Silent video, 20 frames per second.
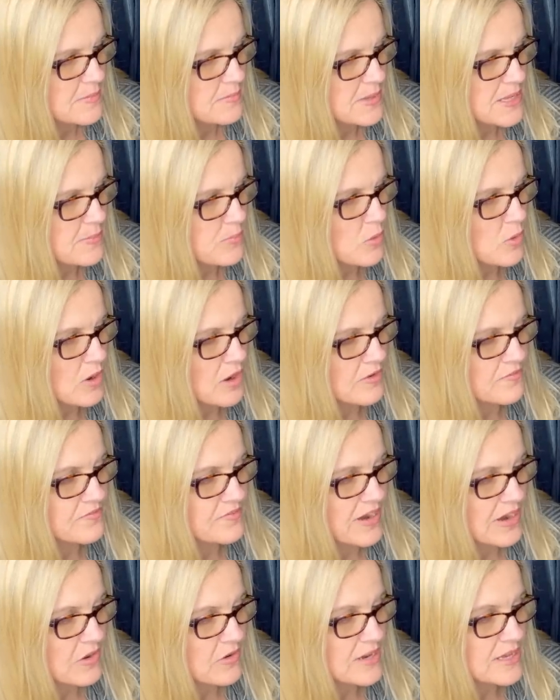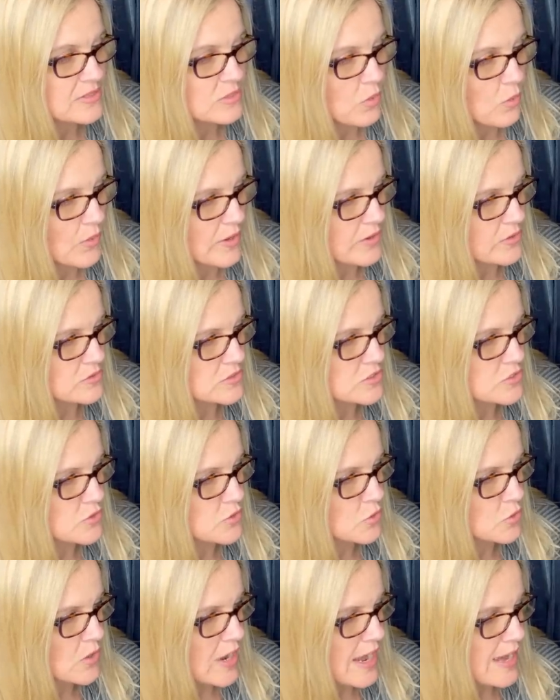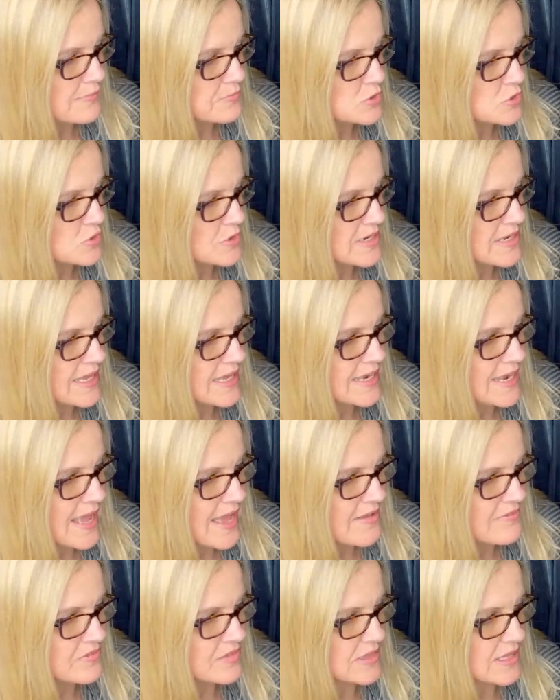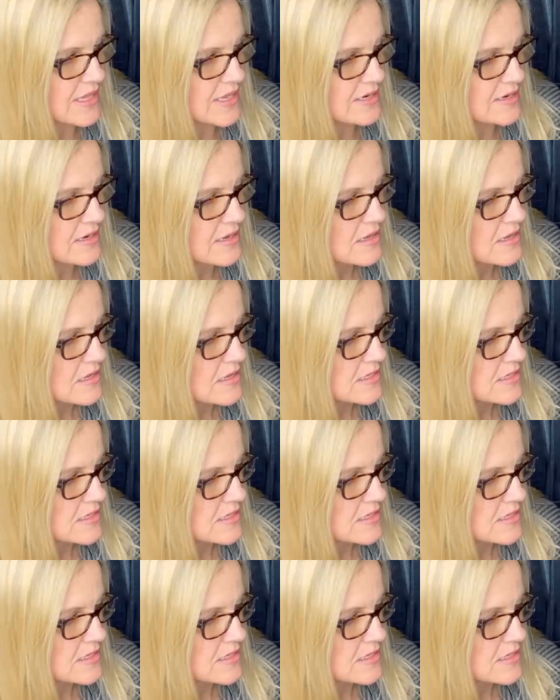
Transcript: People are very loyal to Crabtree and Evelyn.